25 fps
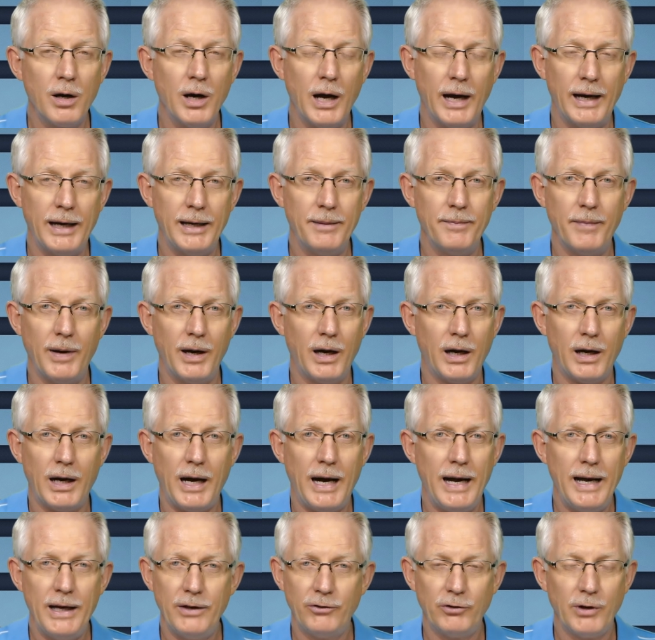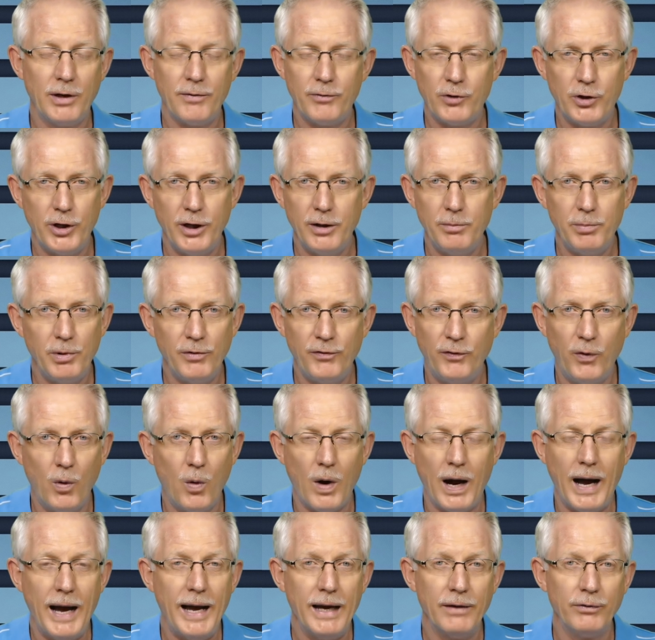Um, I, as I've shared
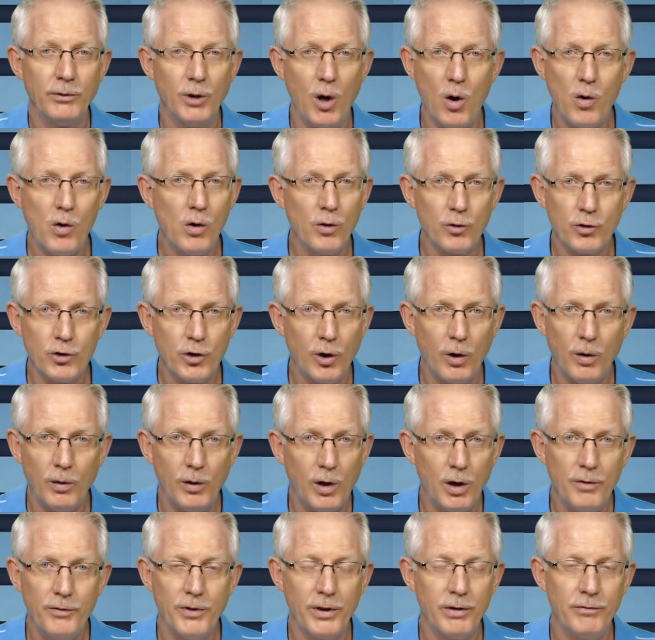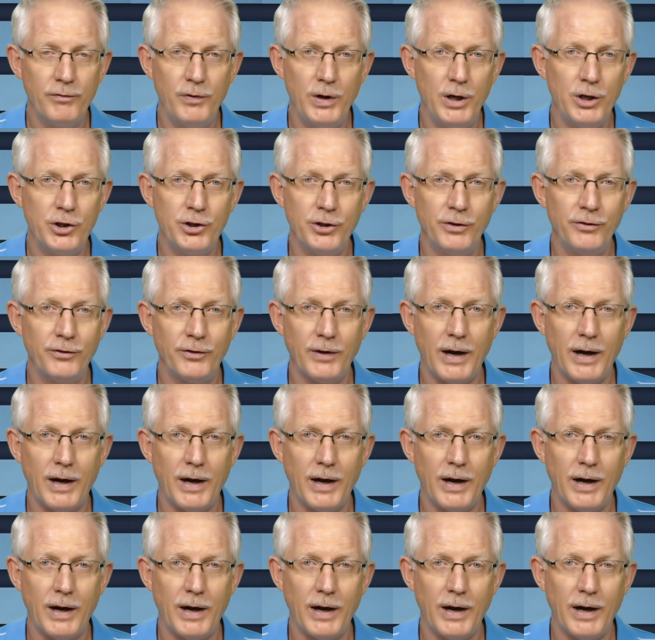before, I have no control over the visions.